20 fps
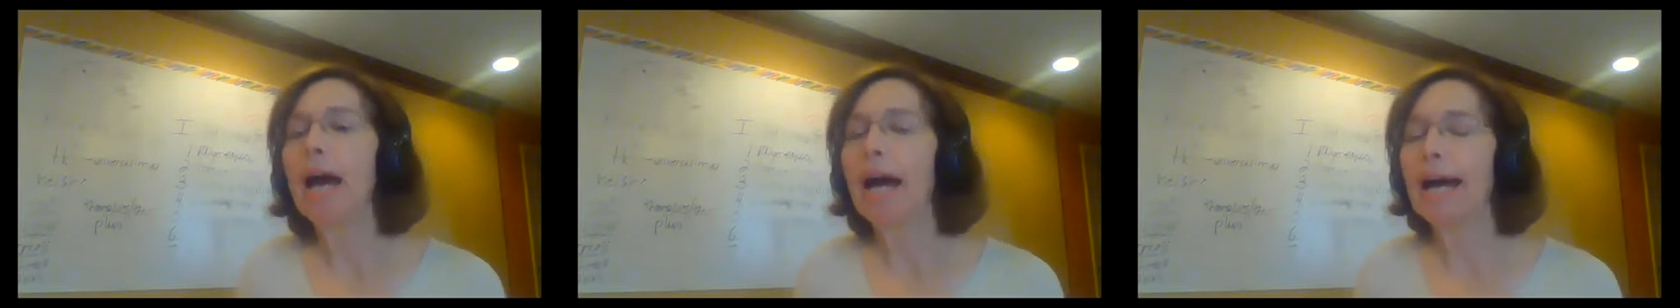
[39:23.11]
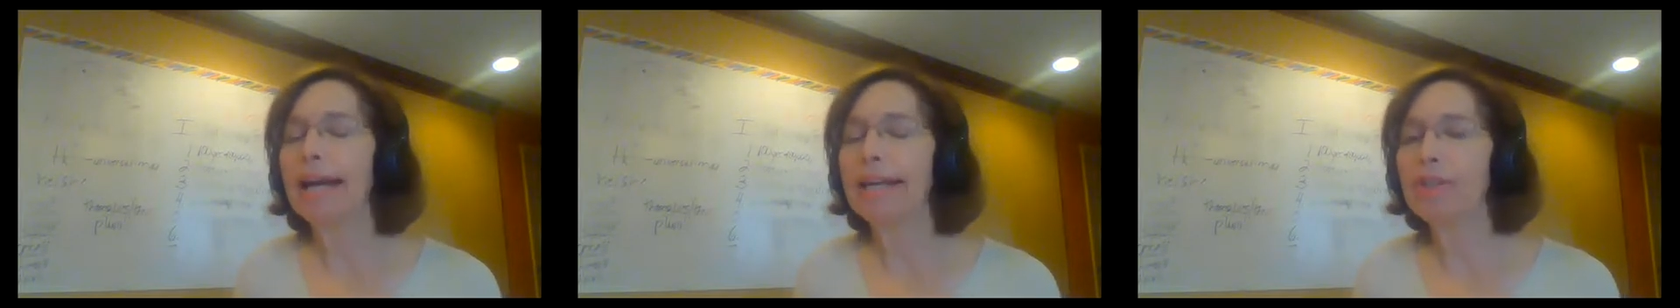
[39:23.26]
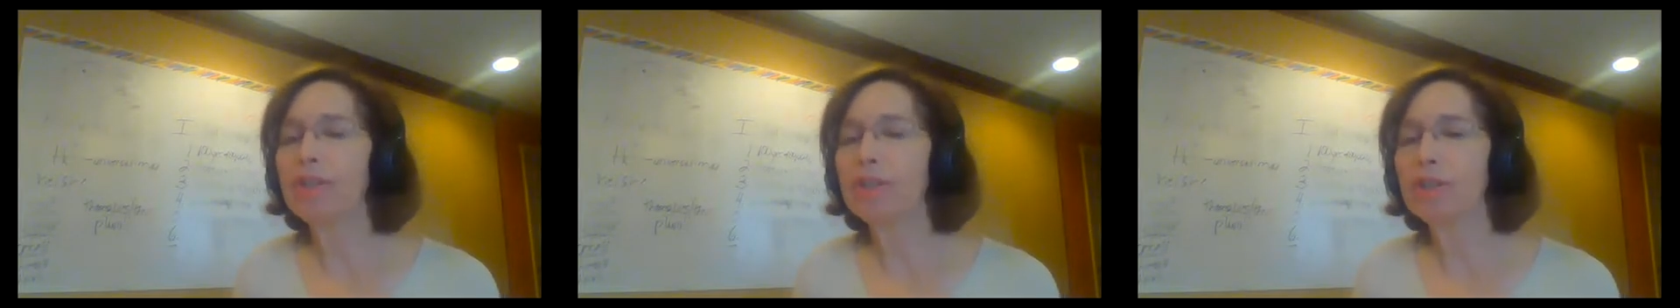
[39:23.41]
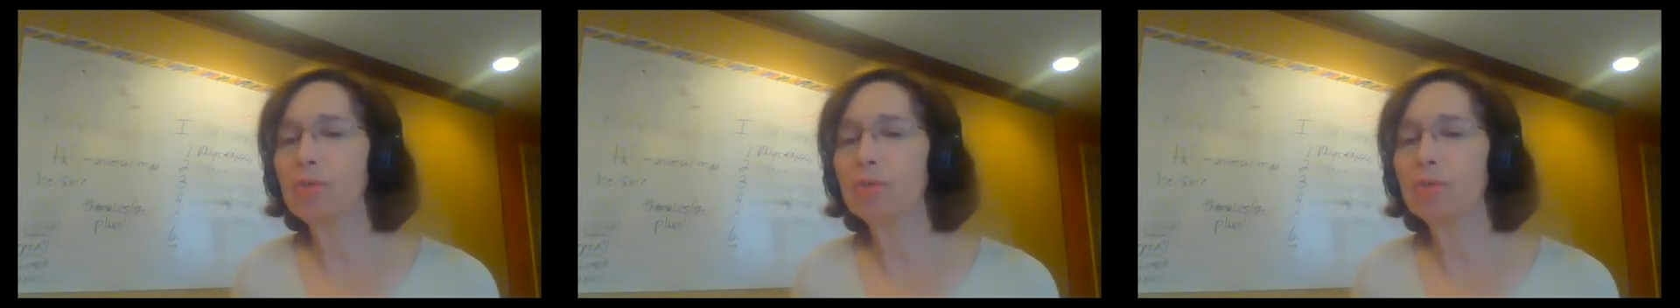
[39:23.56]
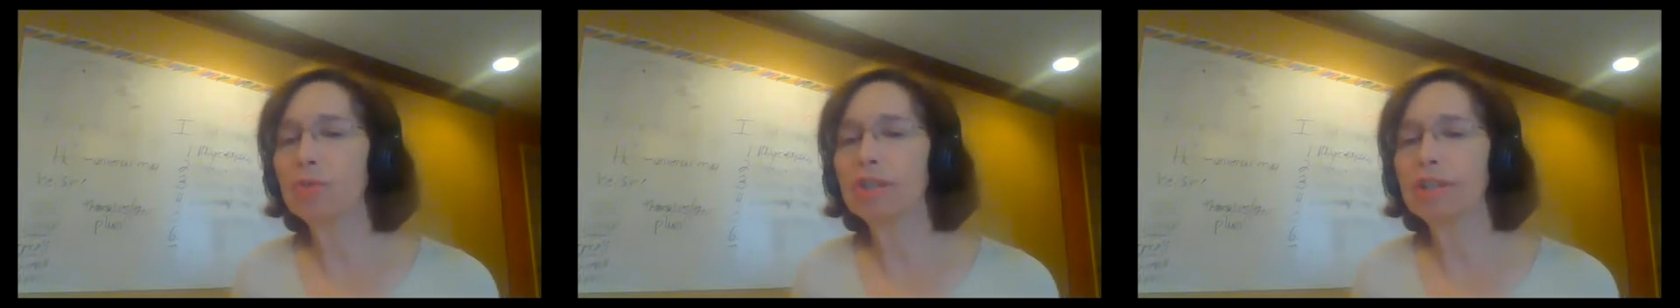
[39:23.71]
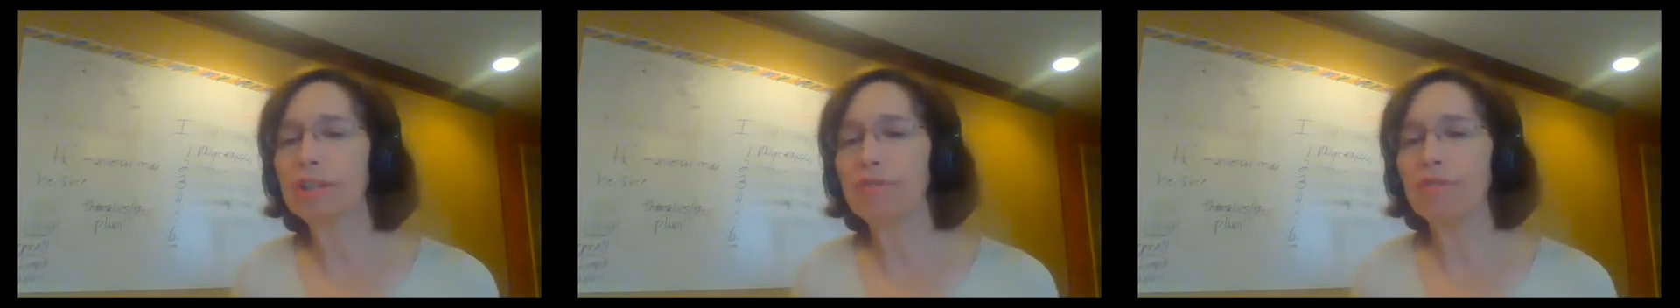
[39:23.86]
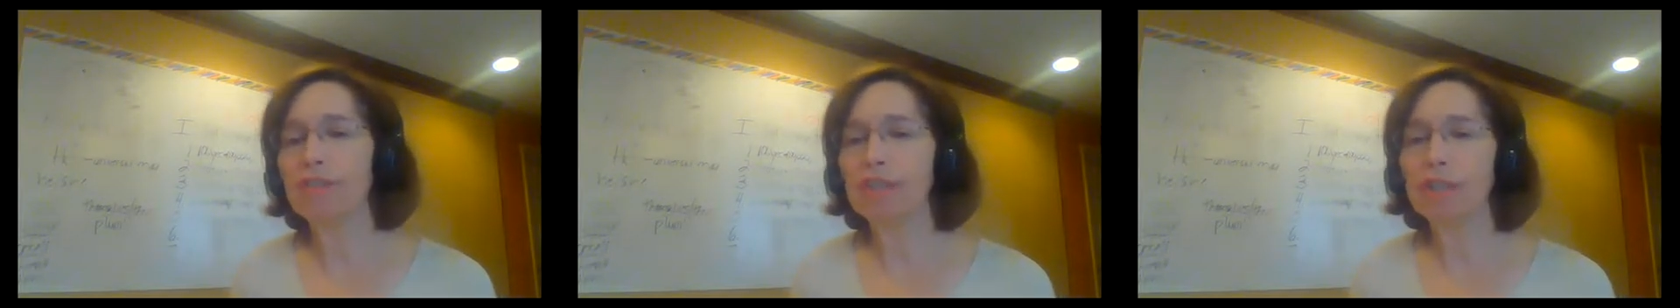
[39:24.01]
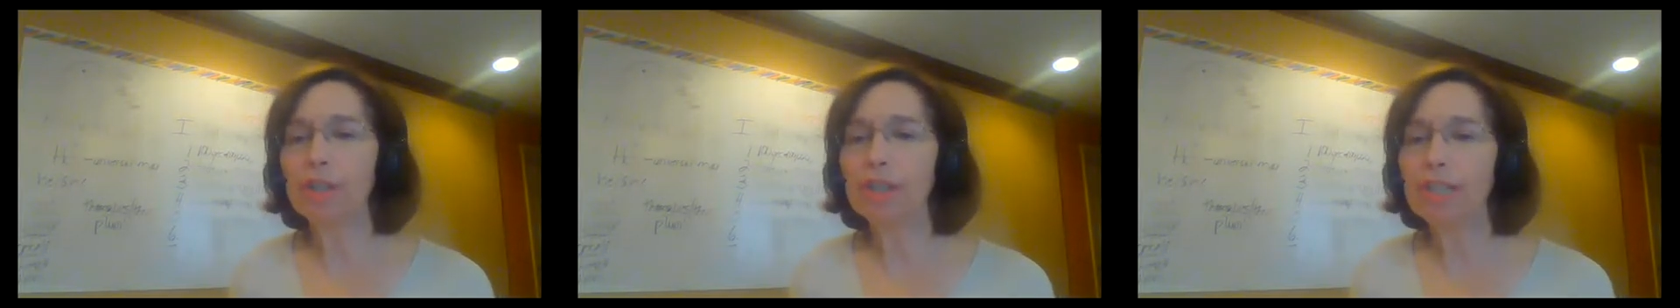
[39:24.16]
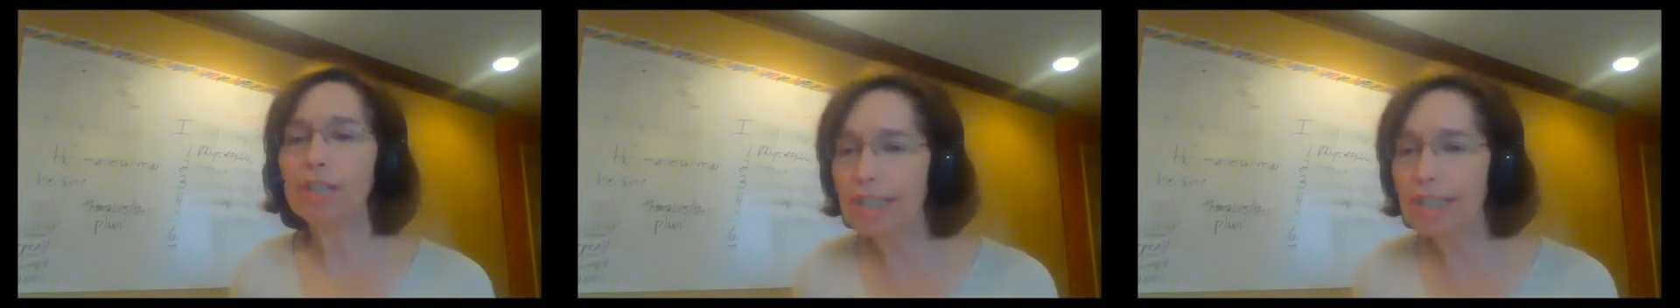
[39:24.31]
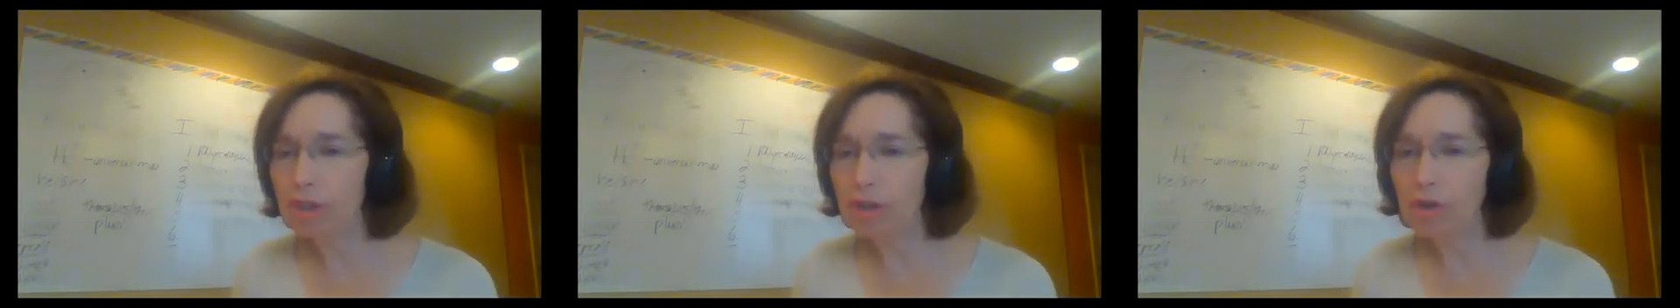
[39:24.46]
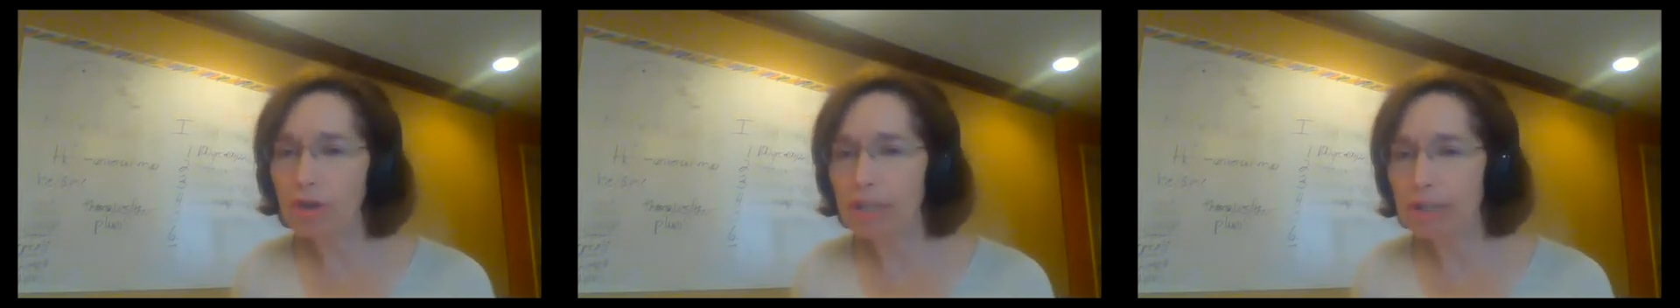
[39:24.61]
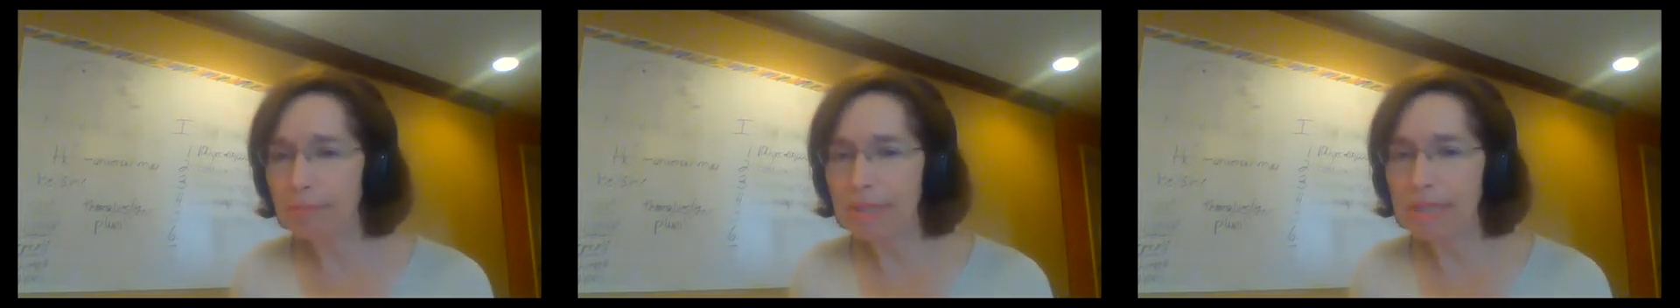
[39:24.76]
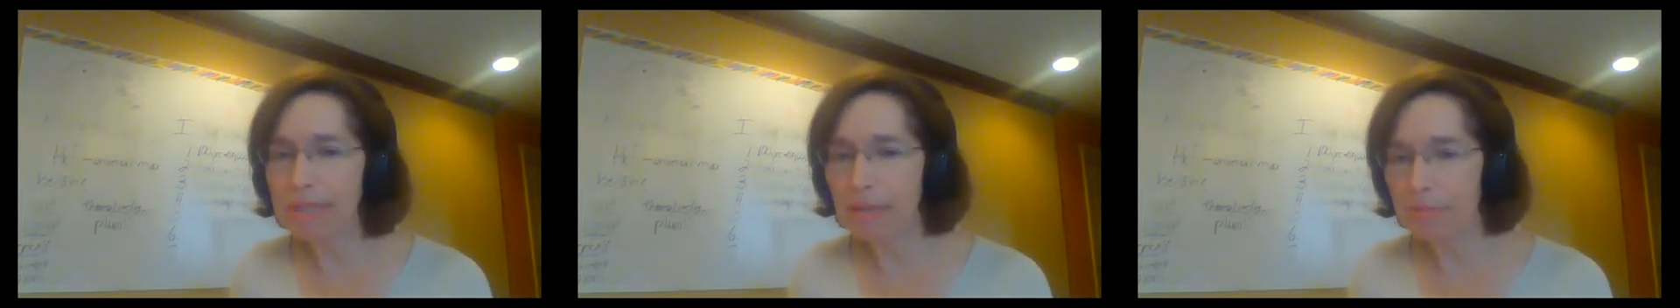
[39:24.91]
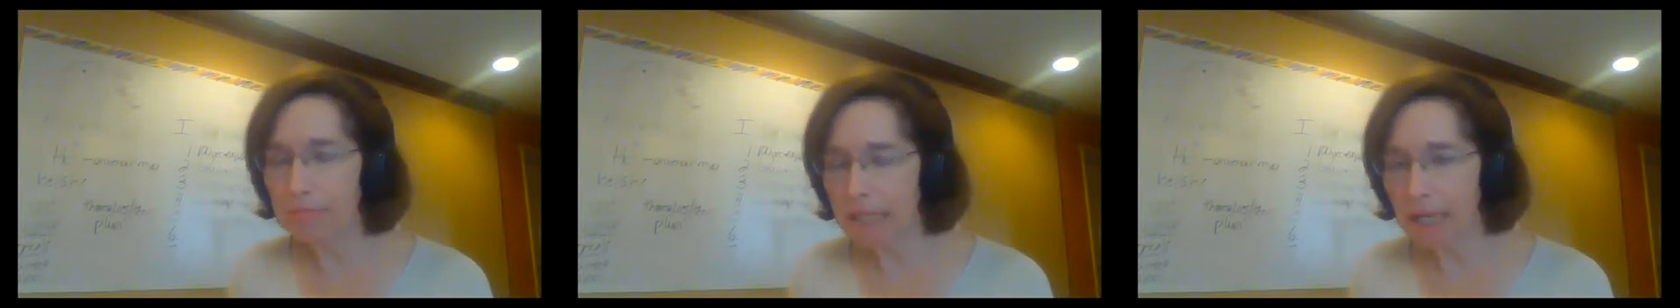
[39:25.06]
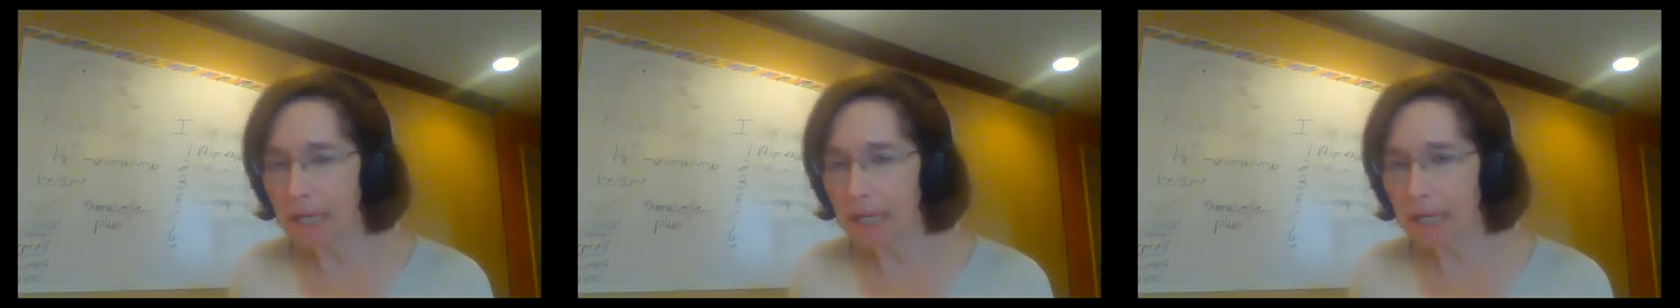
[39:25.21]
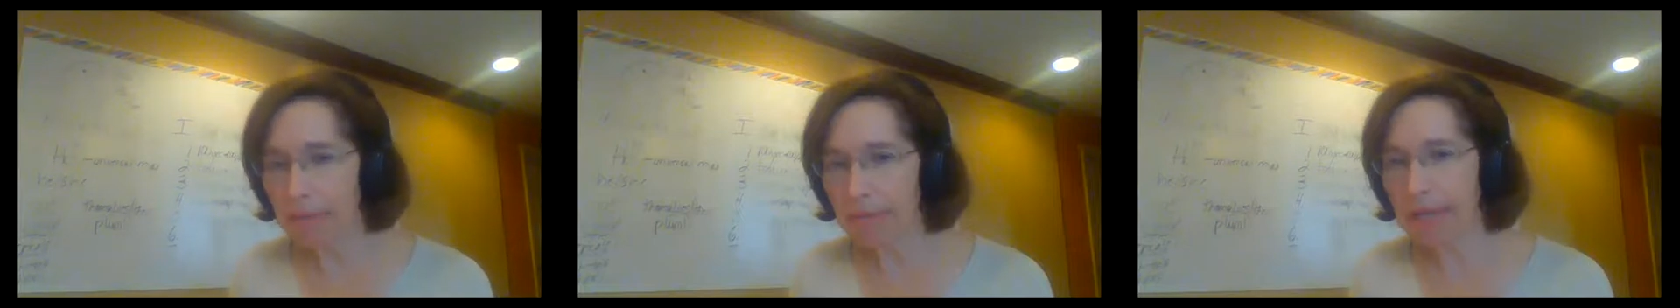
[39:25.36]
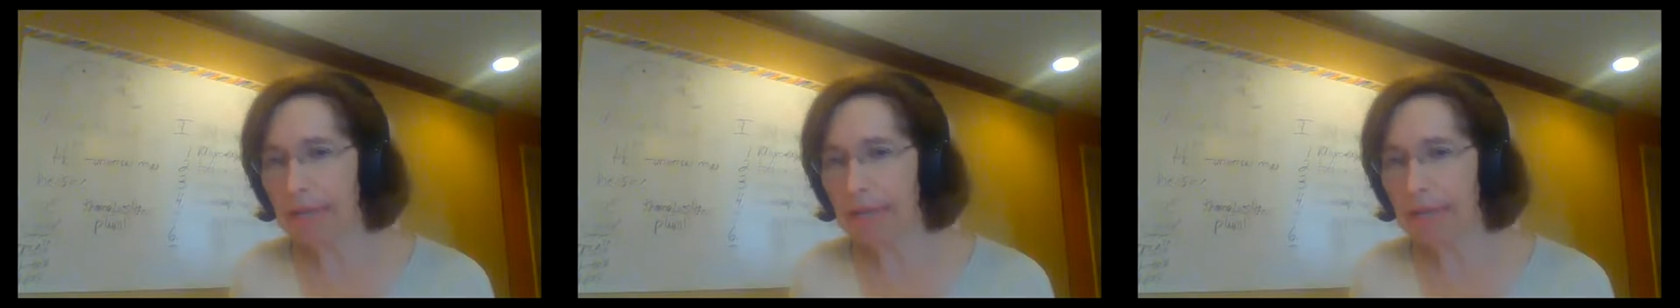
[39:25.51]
I used to read Field and Stream sometime